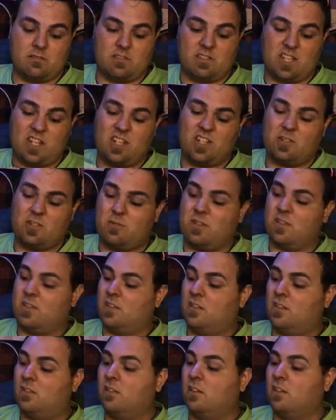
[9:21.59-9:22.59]
it's actually one
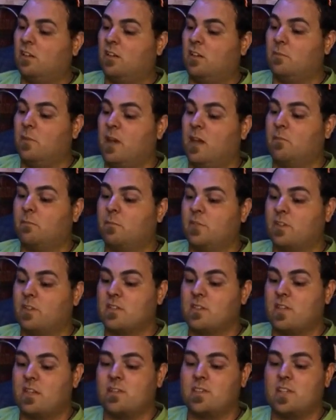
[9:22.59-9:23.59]
of the only hardback
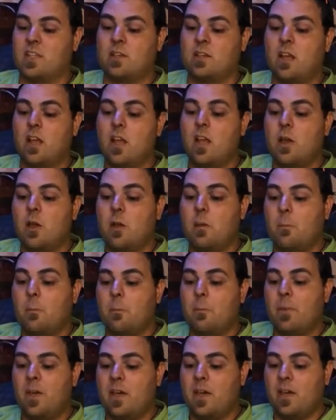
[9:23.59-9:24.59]
books that I've seen.
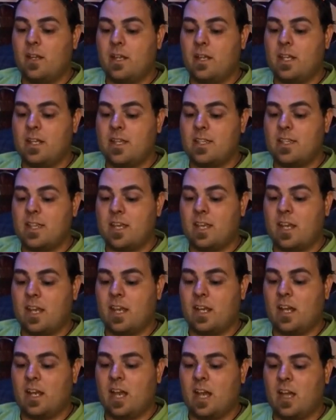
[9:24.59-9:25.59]
But it's
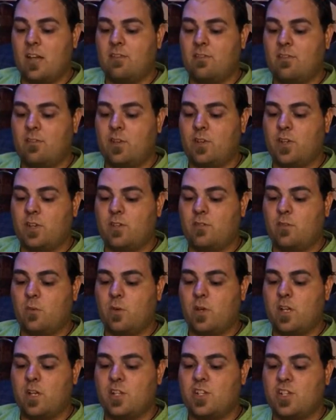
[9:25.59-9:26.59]
a guide for your
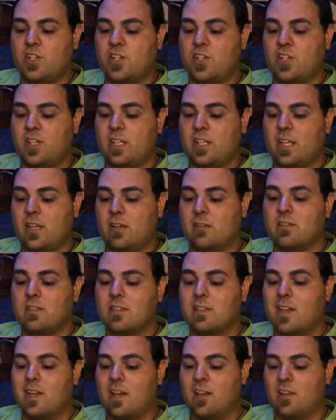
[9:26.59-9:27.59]
voyage to the
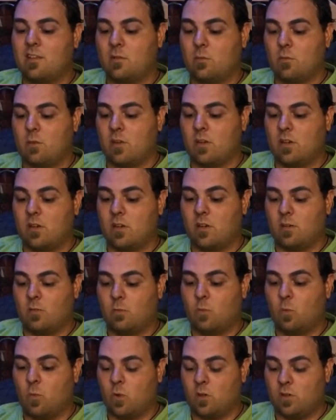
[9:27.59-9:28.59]
Celtic
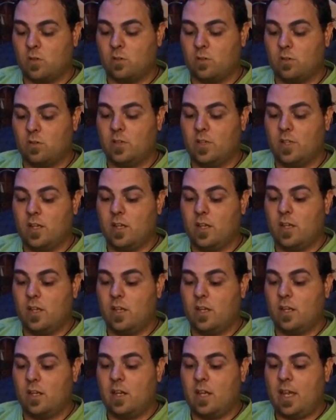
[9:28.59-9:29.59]
Otherworld,
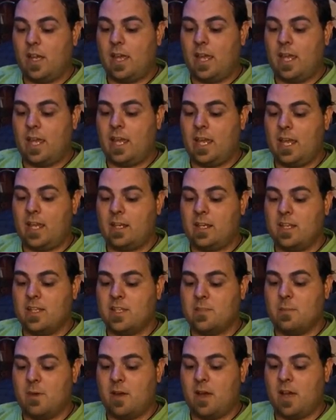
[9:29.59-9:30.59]
and
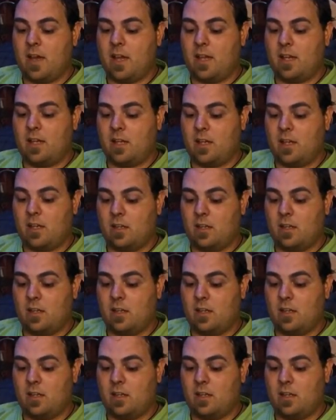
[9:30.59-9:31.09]
it's by